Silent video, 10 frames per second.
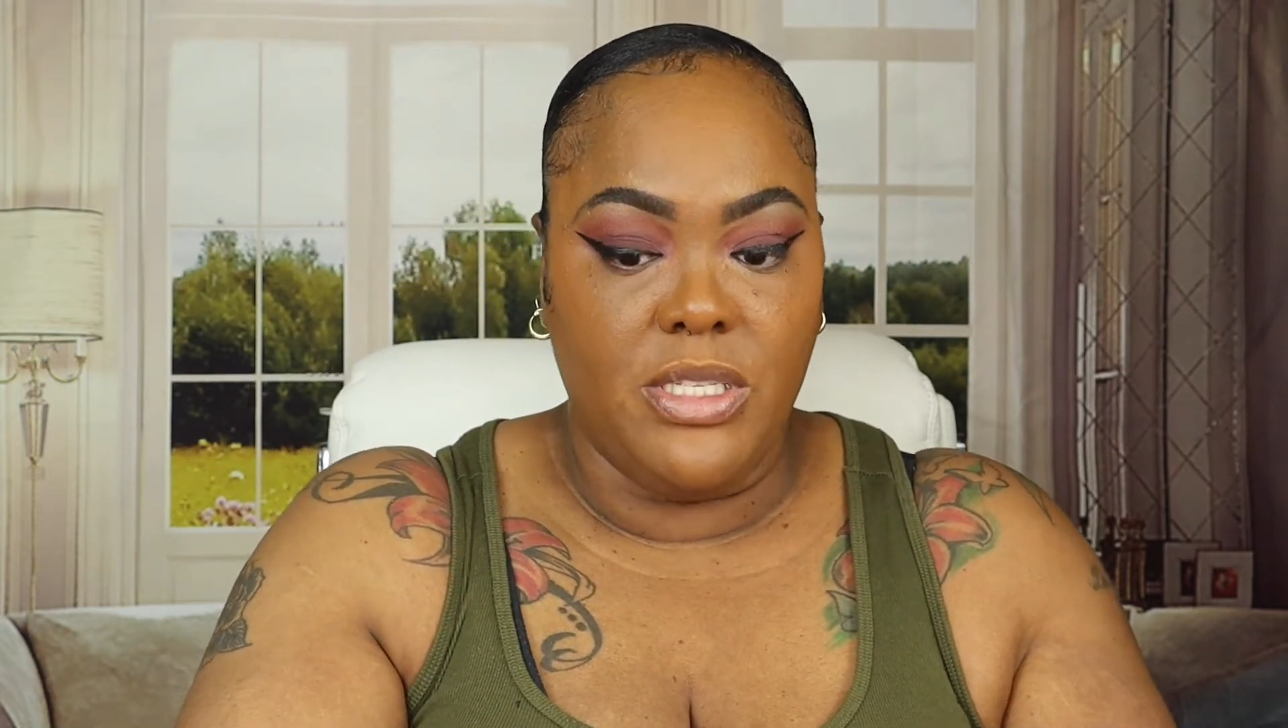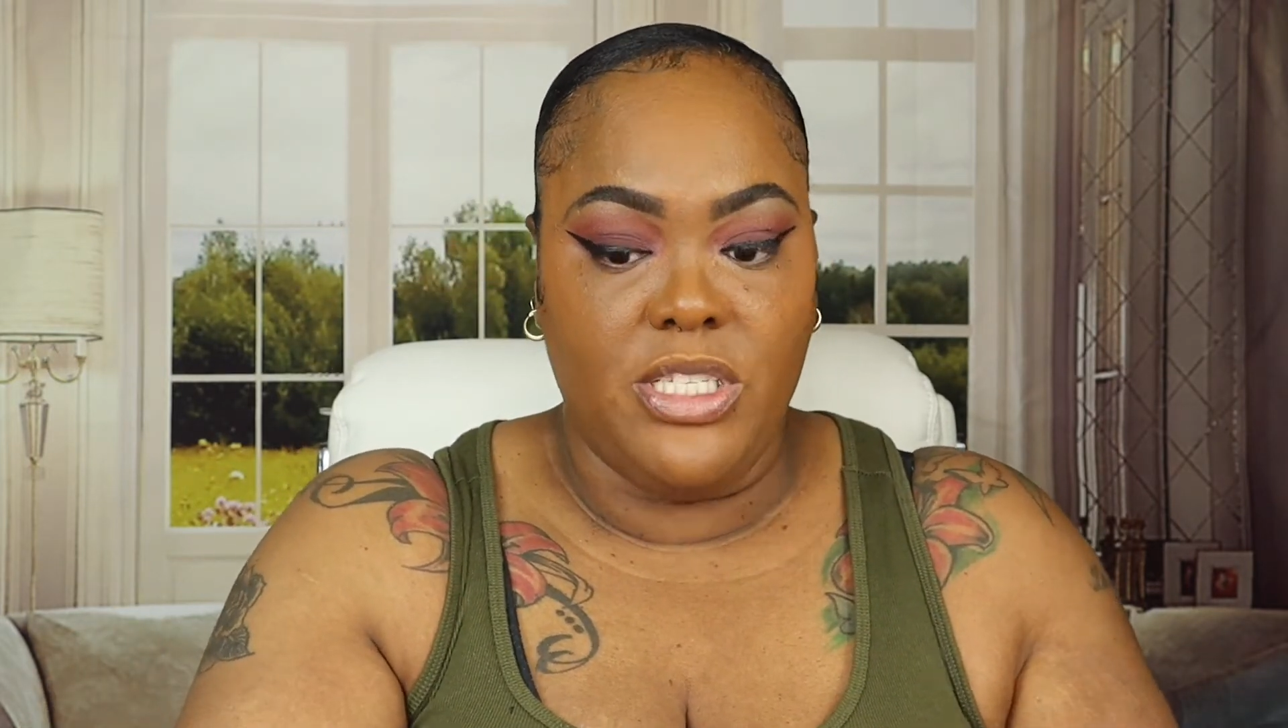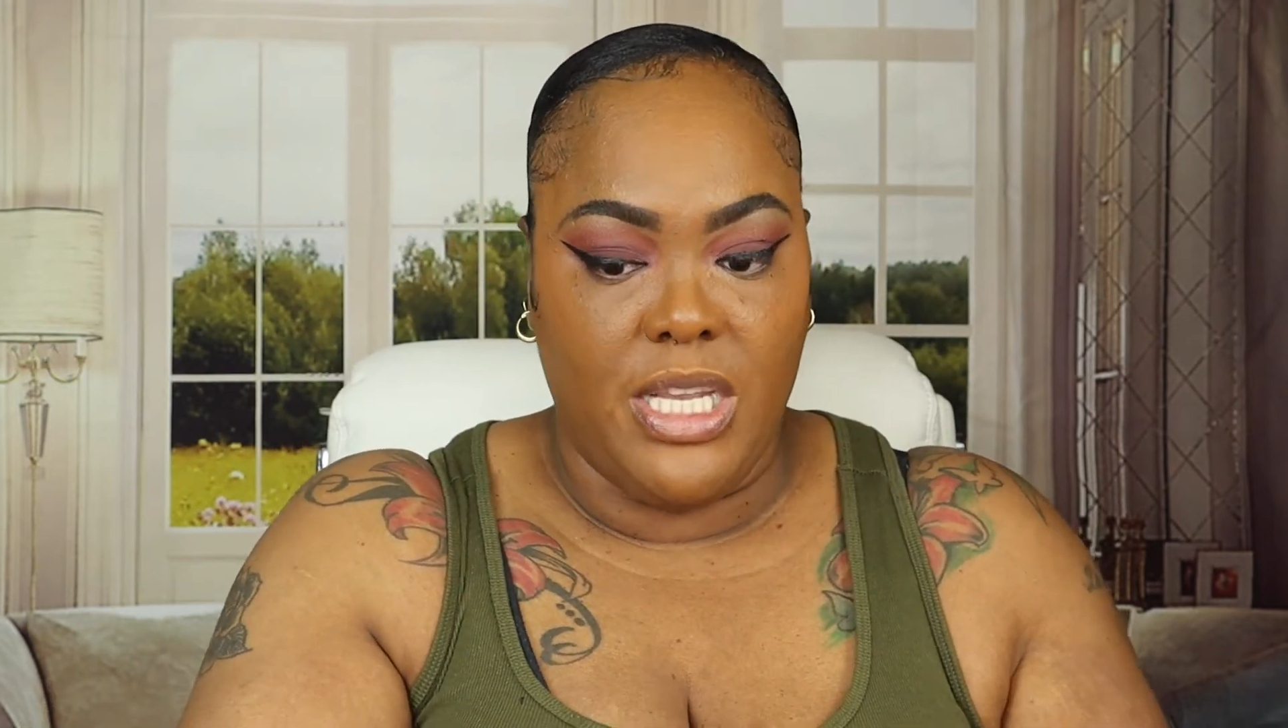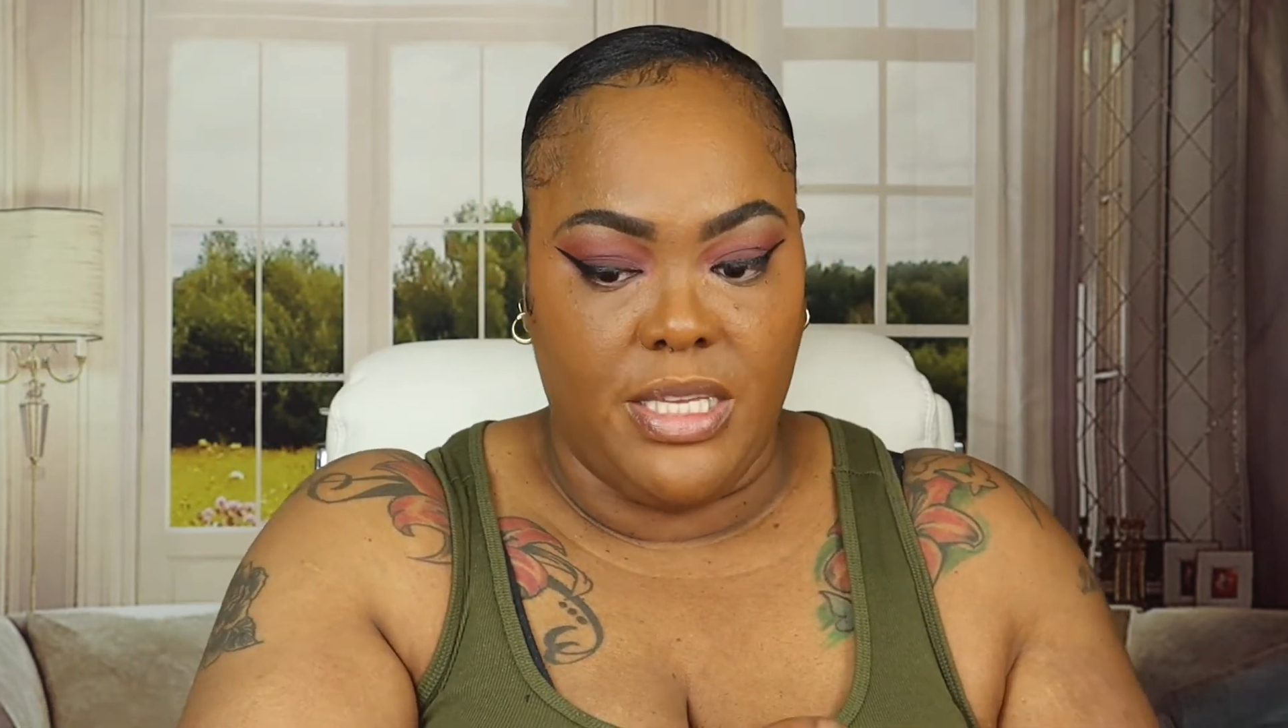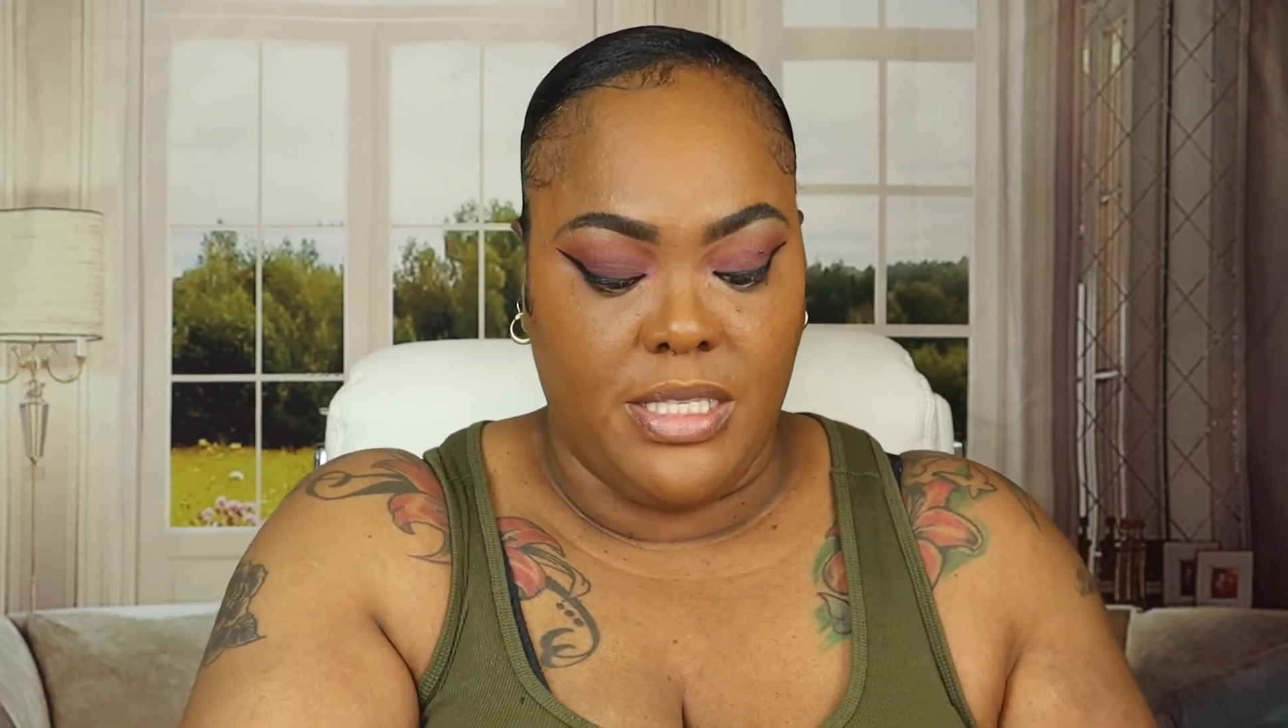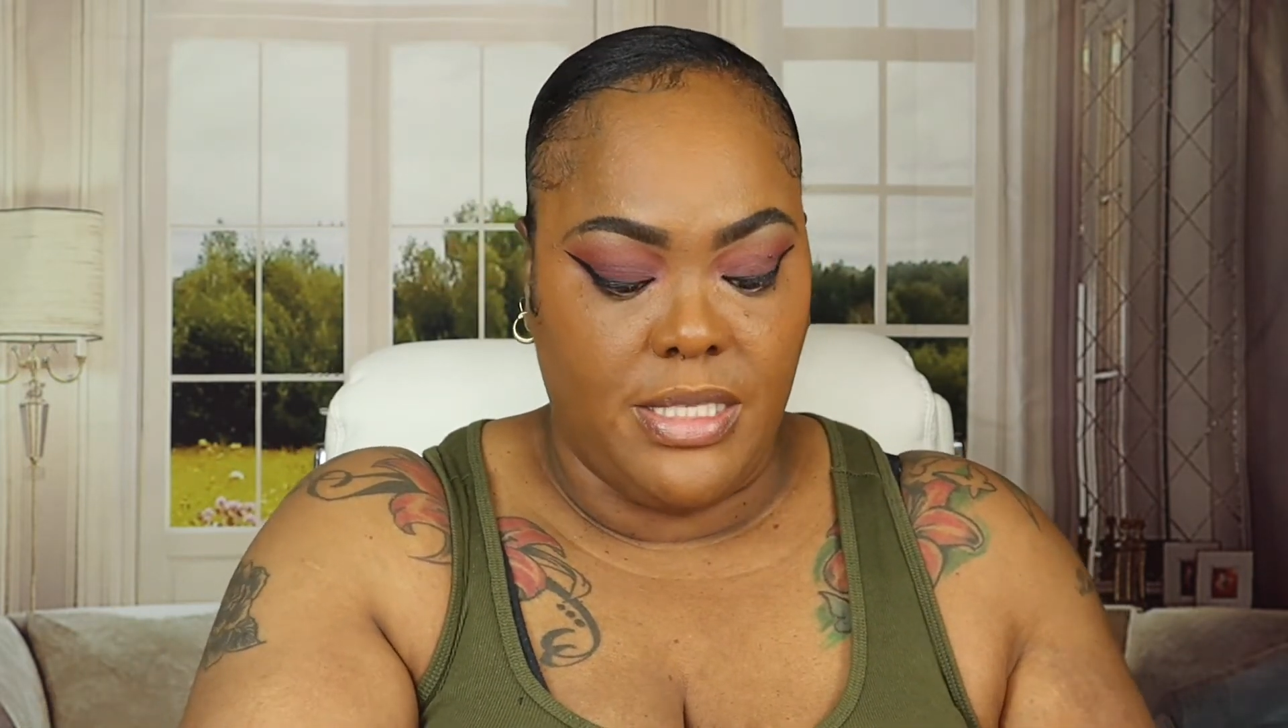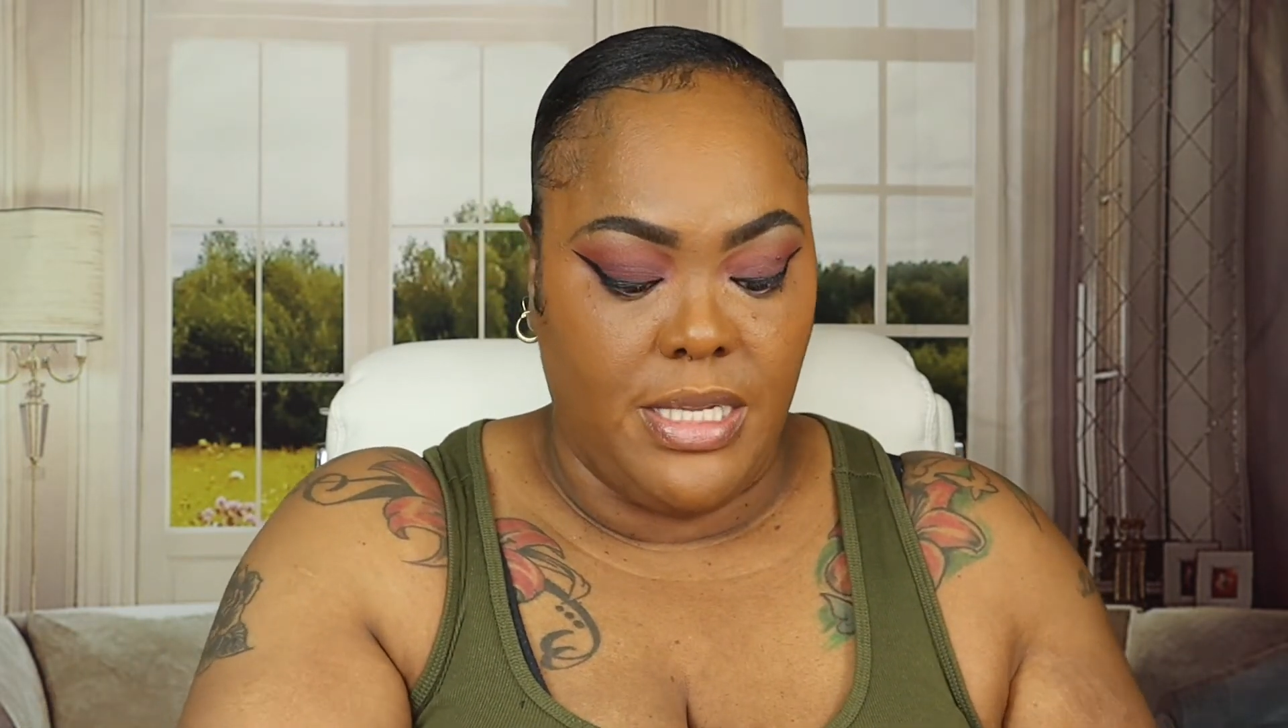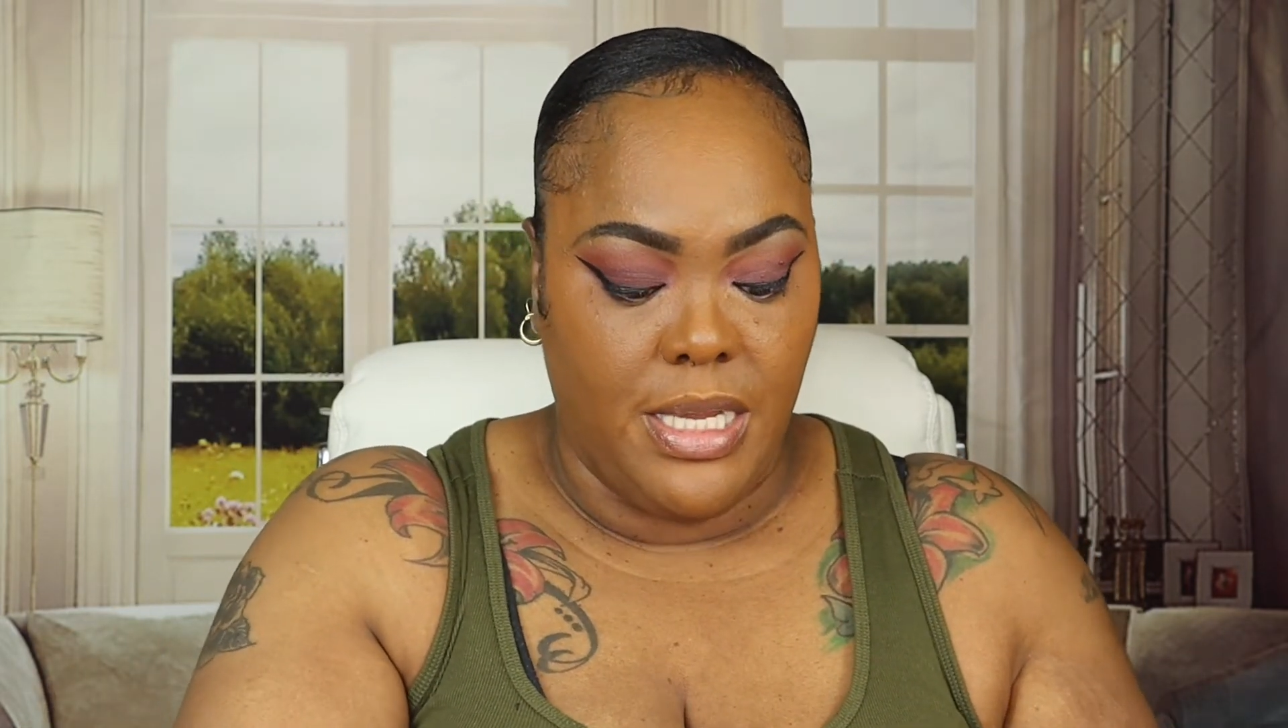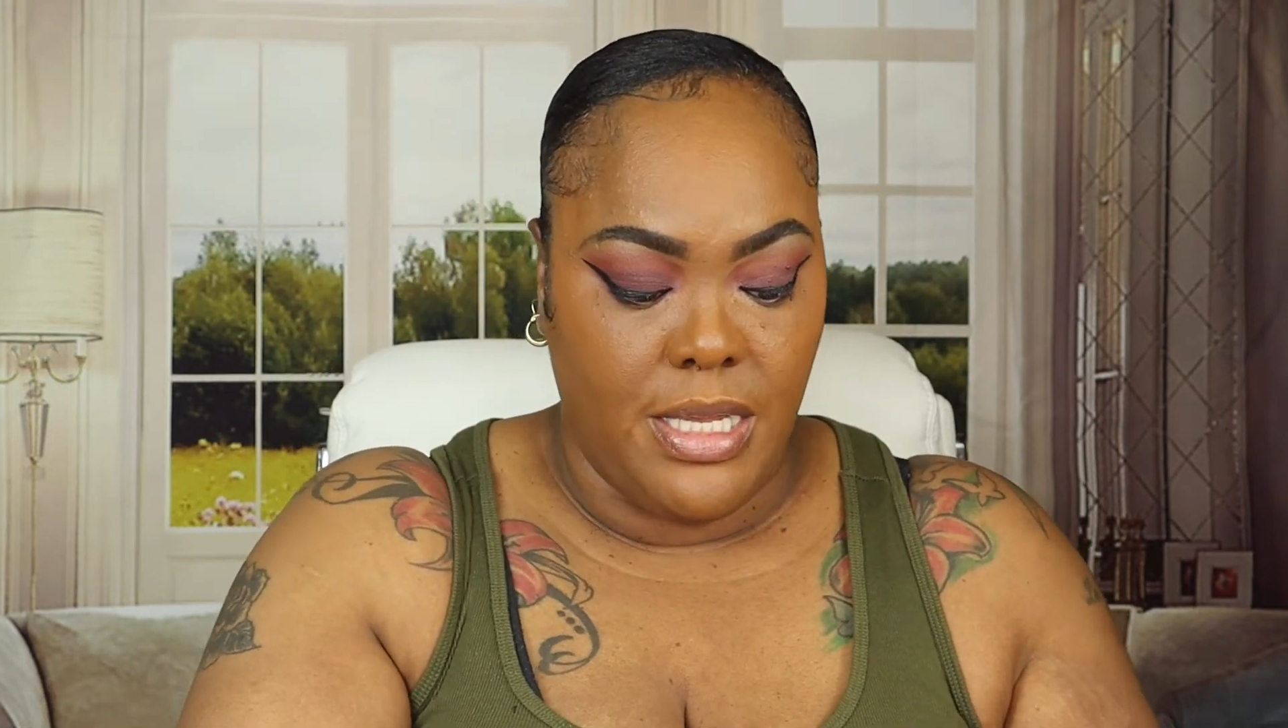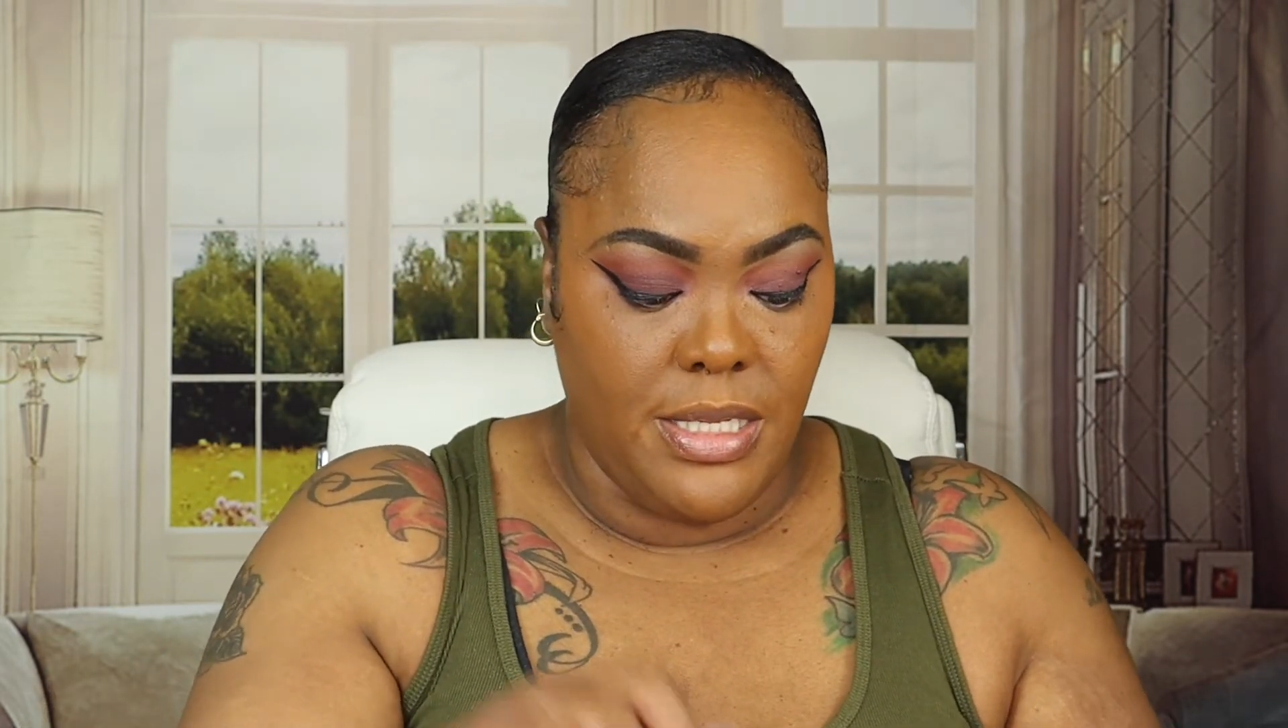
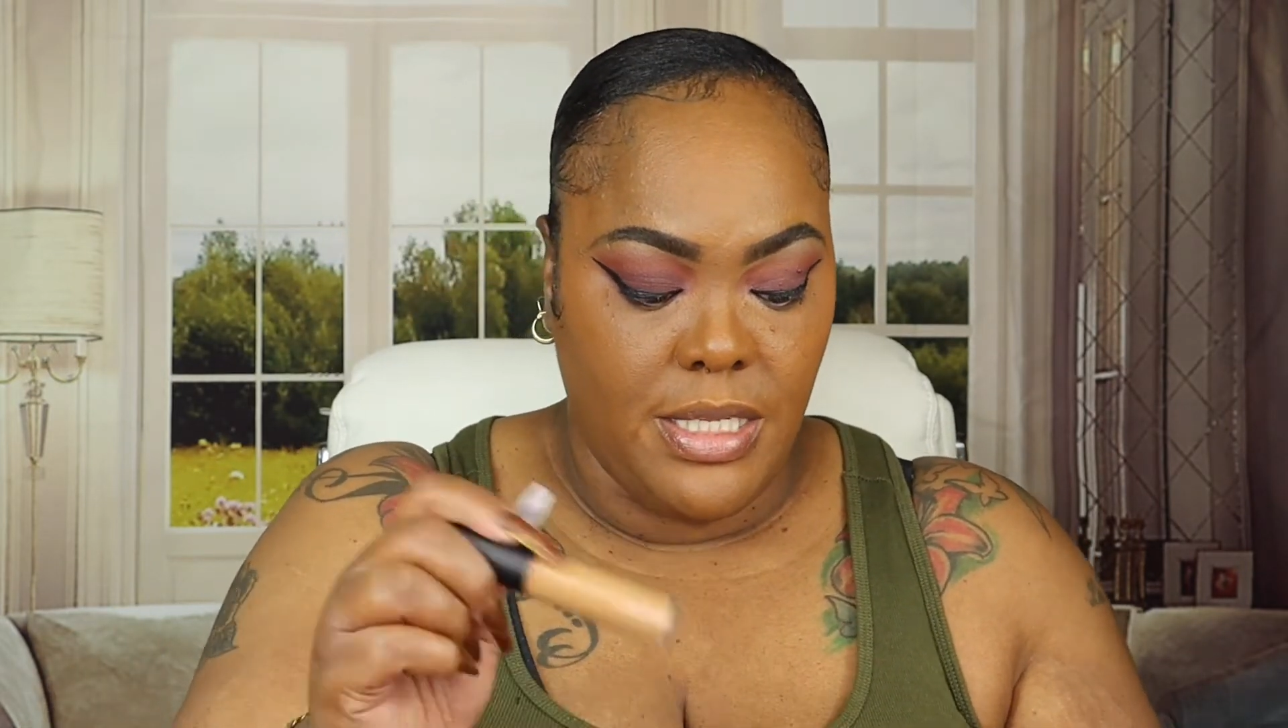Chestnut.